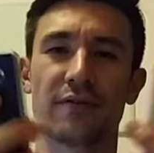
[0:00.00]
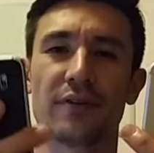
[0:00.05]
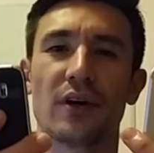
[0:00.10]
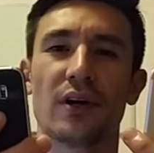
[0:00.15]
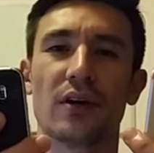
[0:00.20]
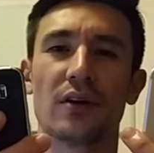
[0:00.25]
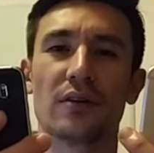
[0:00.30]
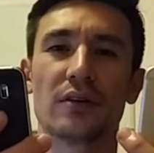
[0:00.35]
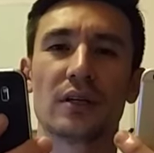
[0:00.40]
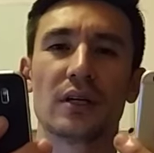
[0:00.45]
of the
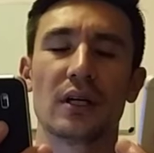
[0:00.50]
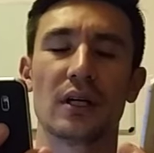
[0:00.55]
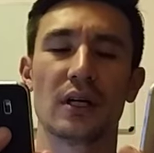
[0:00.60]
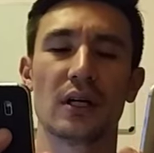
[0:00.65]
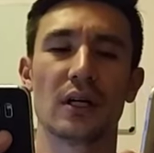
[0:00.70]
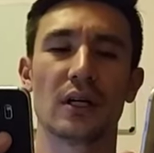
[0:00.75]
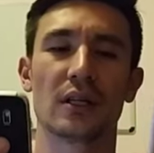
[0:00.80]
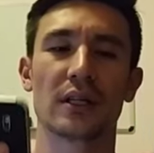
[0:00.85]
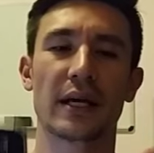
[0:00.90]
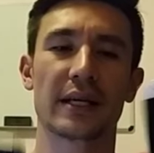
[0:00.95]
phone,
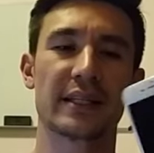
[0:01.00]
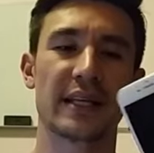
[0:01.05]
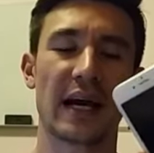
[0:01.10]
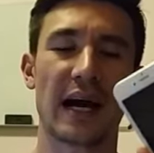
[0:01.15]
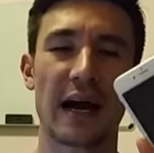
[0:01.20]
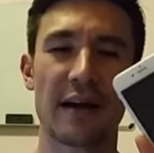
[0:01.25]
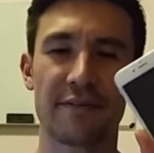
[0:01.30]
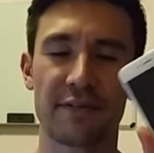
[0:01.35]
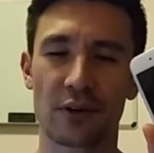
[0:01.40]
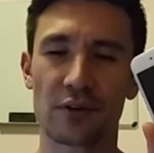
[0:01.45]
like the
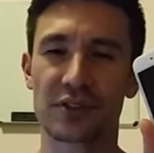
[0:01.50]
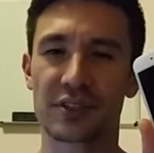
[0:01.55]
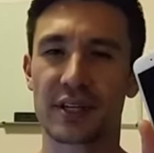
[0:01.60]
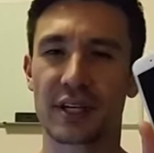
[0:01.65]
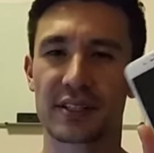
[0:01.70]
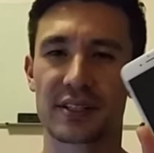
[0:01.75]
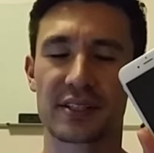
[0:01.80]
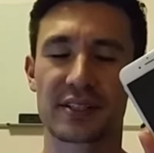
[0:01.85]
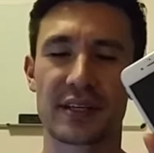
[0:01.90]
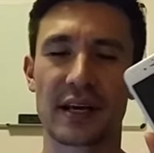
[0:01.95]
iPhone
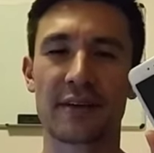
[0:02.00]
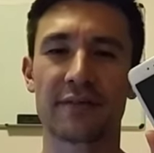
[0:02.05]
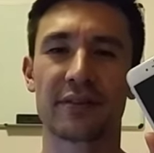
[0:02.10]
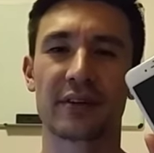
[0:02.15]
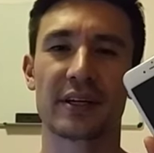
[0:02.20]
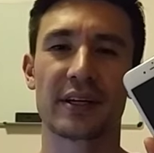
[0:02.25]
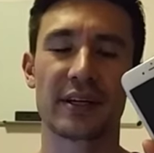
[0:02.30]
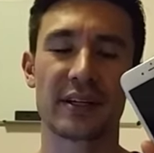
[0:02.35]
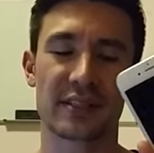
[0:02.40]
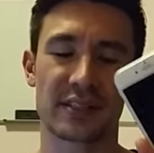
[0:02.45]
6 is
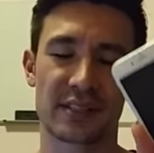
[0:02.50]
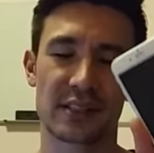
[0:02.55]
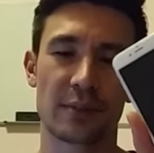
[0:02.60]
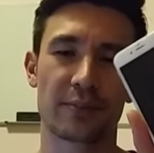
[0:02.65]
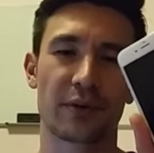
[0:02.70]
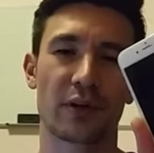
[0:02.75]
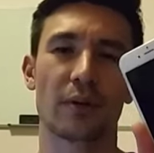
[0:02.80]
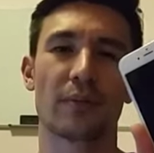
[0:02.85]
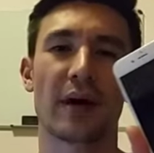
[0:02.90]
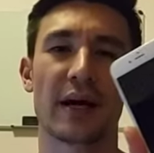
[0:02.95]
definitely
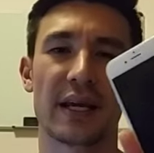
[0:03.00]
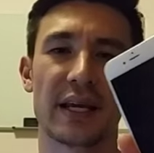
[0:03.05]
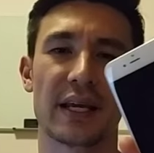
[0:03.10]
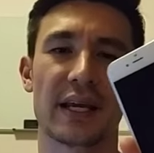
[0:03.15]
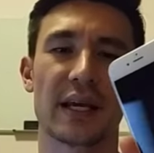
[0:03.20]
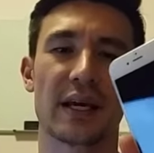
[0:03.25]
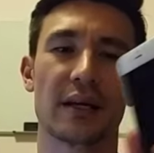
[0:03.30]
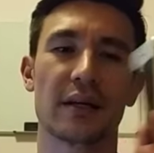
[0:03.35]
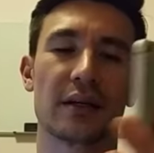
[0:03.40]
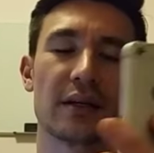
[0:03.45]
slippery in my
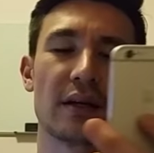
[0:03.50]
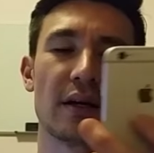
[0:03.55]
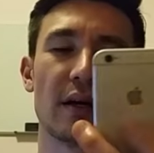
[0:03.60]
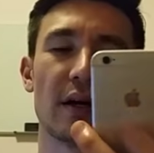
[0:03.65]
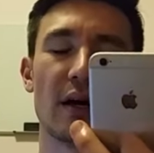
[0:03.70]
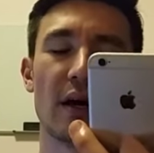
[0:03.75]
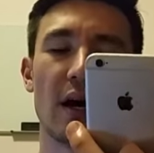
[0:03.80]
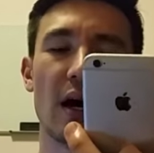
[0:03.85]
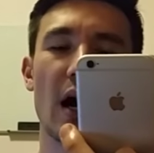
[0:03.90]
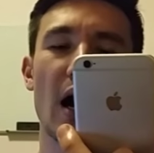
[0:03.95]
hand.
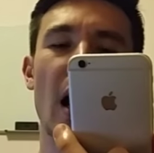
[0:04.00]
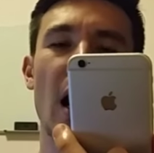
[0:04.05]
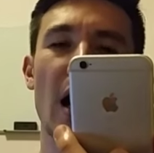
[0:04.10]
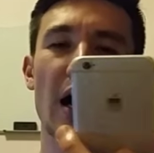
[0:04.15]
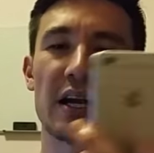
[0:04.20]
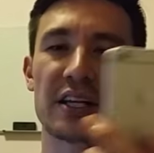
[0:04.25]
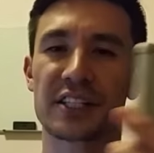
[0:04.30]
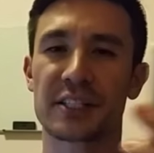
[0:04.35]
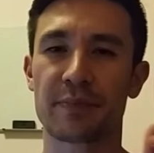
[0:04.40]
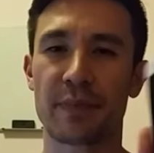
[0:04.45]

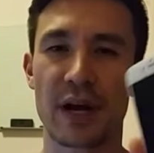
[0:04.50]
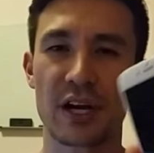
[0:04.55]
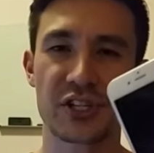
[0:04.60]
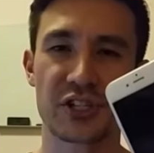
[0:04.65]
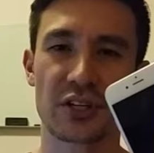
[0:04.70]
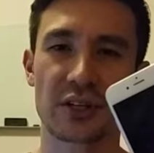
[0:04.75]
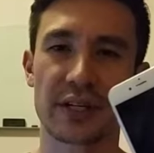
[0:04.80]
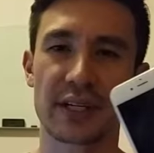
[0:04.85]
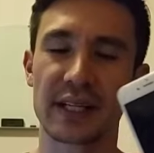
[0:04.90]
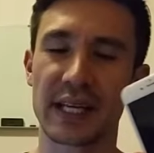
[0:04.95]

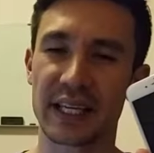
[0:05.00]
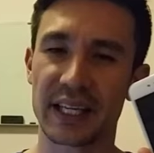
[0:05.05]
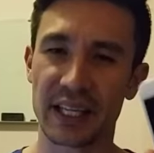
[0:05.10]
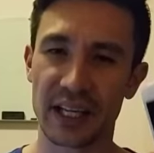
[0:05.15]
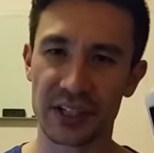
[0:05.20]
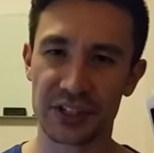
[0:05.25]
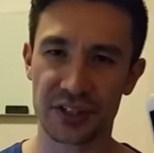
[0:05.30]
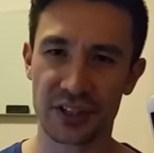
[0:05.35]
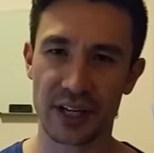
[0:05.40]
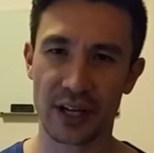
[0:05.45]
Especially like
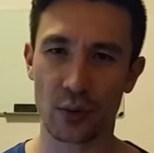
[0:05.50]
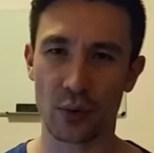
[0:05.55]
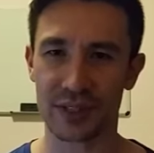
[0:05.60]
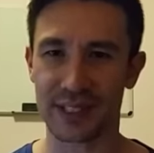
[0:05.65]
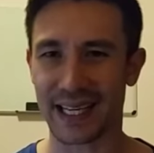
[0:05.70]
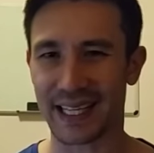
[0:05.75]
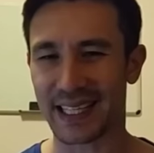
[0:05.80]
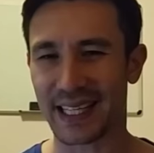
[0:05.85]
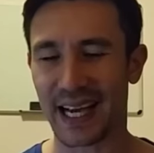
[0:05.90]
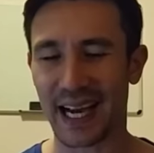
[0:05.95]
yesterday
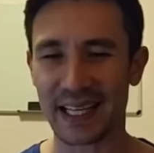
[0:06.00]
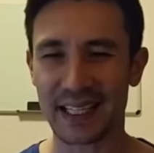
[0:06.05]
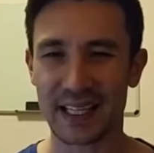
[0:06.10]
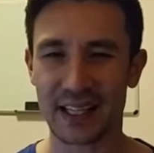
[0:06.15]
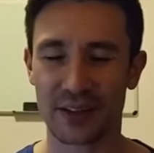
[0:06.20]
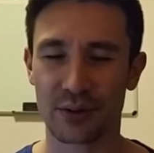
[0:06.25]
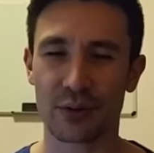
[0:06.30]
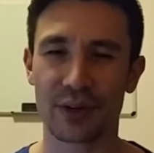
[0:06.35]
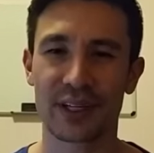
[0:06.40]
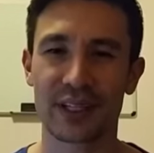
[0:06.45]
was like
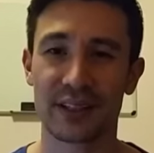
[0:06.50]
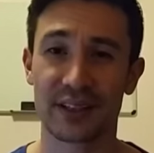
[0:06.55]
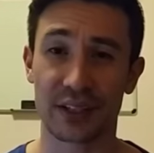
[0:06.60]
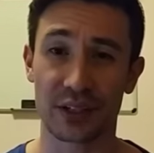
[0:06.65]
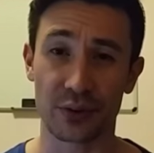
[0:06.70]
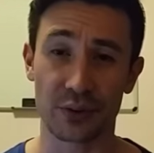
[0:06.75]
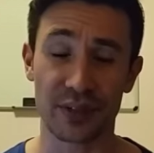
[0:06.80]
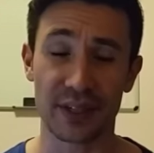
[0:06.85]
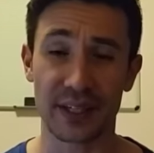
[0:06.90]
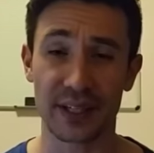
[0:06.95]
93
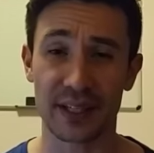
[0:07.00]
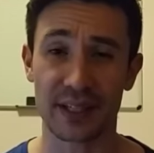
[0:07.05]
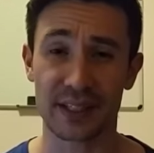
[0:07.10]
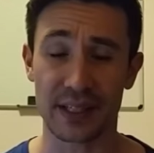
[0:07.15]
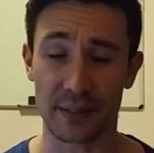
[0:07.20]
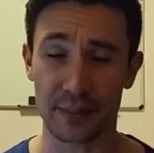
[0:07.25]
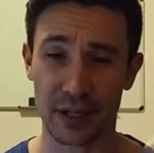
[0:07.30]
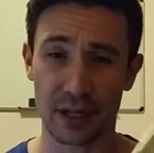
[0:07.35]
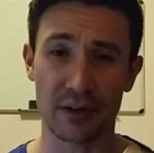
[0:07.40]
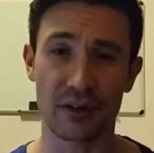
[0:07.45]

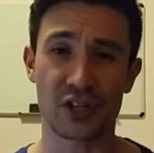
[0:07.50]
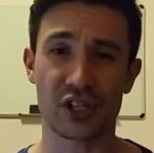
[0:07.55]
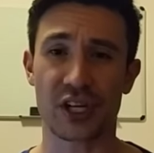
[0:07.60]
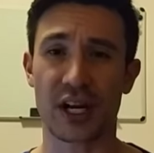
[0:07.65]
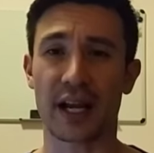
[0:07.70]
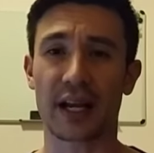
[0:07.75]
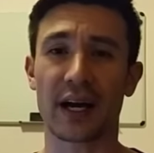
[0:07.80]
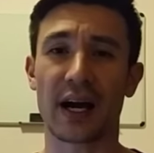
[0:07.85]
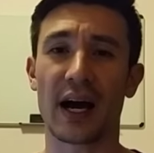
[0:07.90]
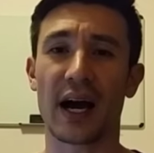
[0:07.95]
degrees. I'm here in
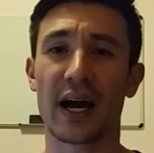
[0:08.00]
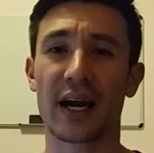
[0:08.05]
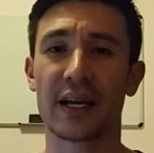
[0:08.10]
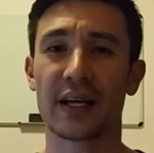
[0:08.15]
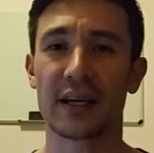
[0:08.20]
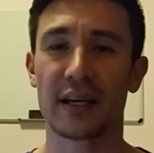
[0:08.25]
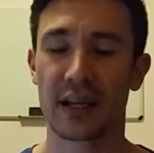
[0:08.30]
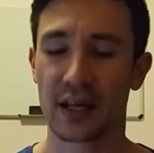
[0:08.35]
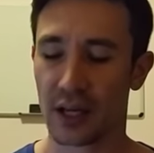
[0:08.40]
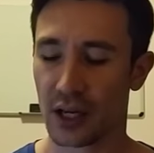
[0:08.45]

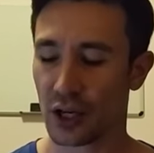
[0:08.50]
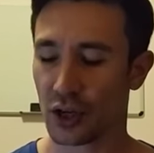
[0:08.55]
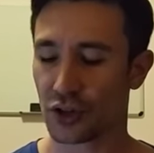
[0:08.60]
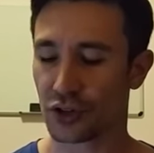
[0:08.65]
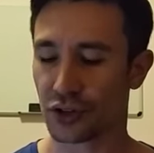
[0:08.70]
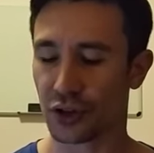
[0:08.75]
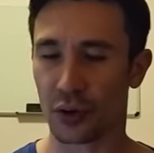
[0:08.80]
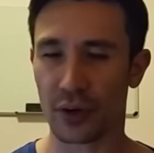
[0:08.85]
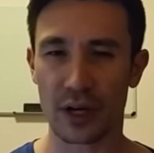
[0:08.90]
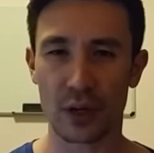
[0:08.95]
Shanghai,
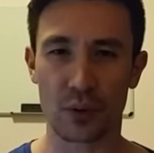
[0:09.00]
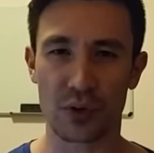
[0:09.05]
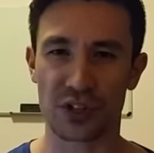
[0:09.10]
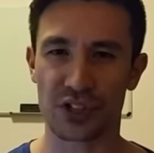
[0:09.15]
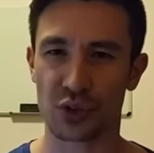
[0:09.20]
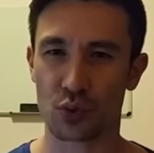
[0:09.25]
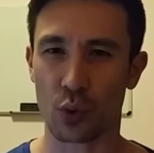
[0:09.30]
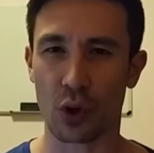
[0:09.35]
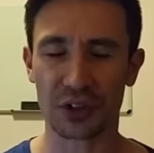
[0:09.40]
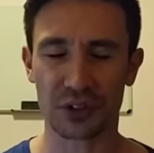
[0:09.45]
so it
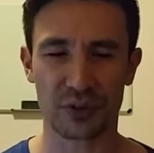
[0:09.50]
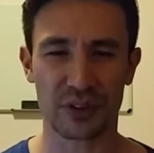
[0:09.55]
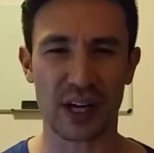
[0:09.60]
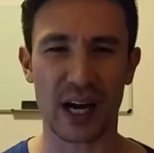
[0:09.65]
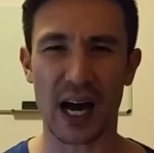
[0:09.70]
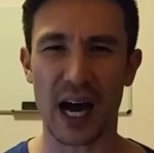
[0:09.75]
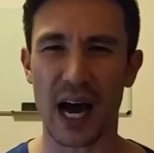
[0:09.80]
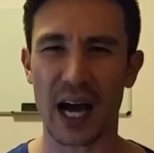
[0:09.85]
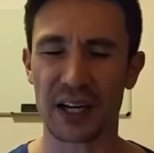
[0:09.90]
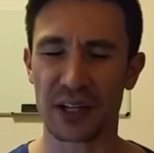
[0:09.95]
was sweltering
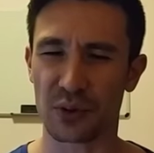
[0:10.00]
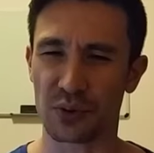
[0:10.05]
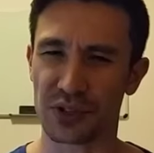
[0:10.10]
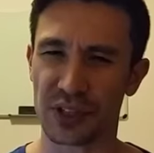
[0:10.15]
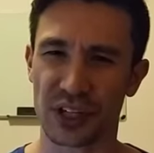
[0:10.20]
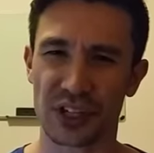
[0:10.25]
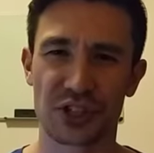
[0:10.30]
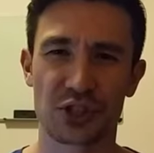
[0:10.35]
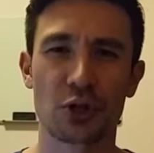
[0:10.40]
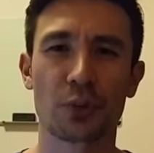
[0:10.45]
hot. It
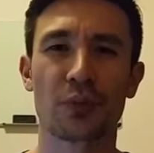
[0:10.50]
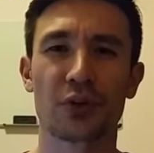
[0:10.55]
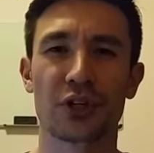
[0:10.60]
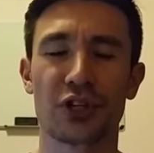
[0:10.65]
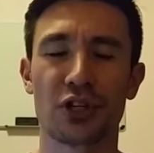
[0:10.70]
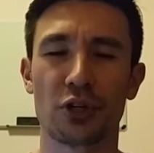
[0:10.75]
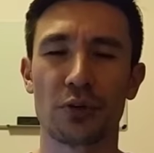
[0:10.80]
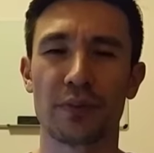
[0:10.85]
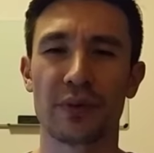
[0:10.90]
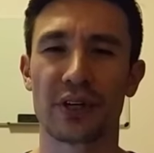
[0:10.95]
was like super
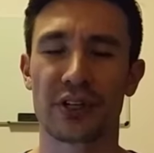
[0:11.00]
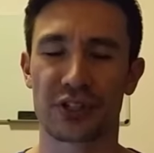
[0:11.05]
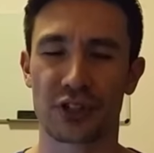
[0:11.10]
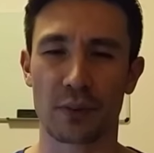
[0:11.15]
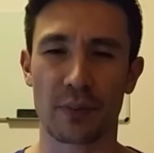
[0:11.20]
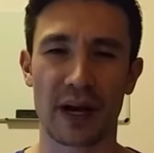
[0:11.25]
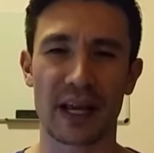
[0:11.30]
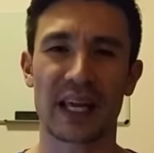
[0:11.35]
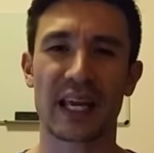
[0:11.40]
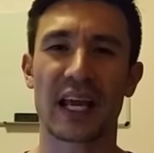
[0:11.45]
humid,
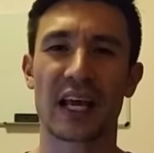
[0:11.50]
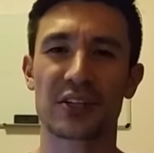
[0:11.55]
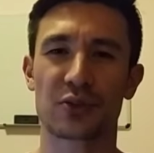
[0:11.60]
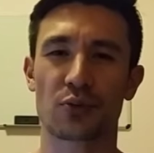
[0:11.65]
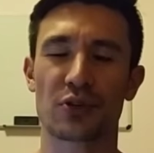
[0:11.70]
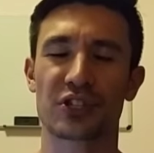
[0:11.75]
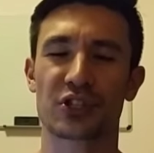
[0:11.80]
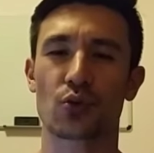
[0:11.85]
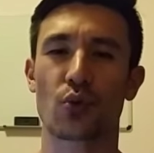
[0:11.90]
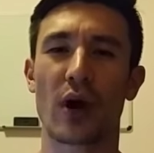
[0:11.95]
so my hands
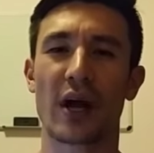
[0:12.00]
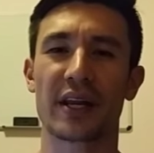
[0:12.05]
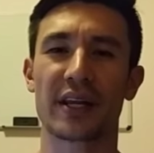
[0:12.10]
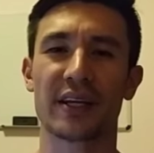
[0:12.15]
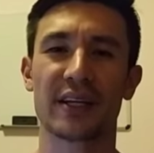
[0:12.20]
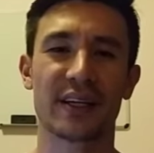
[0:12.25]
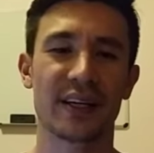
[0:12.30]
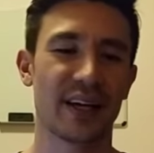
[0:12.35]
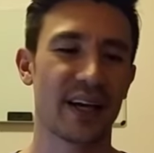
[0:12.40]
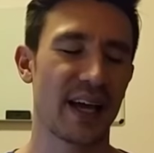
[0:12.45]
were
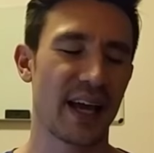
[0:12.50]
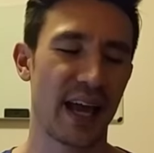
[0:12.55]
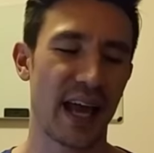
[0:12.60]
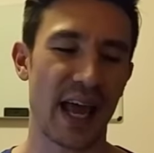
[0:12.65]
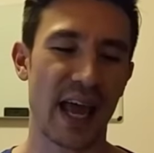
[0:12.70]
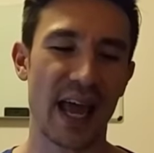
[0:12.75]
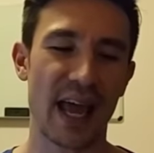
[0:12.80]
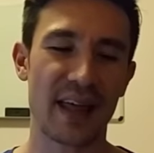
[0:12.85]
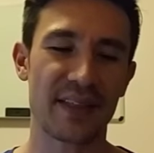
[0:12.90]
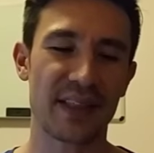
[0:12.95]
sweaty,
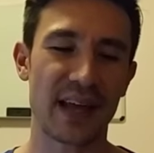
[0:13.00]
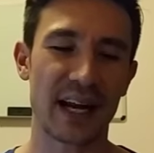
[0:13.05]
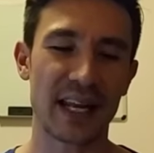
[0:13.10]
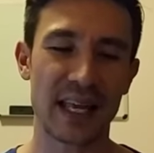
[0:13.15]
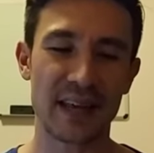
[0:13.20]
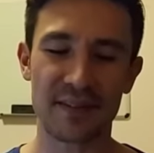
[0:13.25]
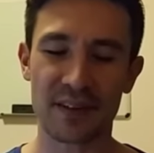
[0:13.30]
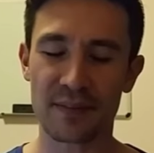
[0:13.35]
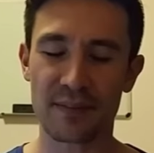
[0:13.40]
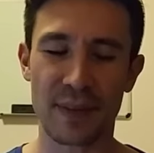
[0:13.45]
and
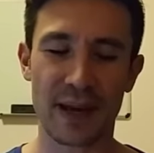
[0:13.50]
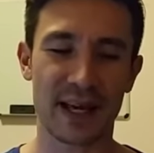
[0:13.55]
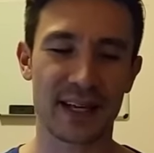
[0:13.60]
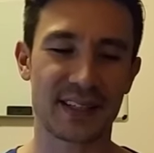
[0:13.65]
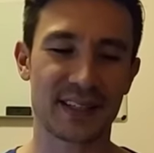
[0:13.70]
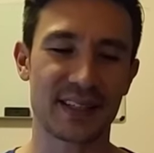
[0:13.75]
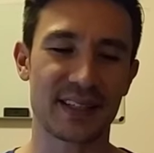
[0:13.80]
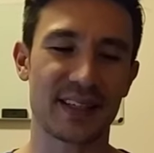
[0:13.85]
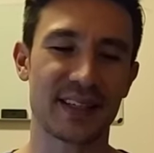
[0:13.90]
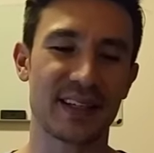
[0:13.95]
that even
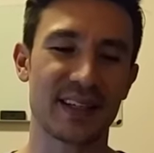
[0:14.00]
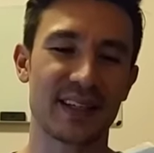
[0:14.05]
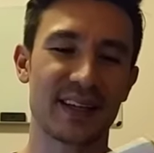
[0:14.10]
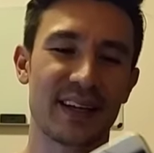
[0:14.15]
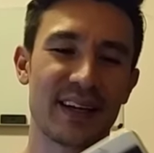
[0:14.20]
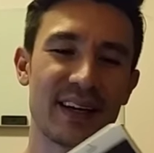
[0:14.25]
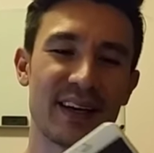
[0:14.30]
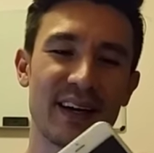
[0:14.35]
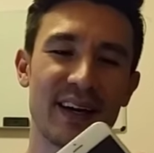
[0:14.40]
makes the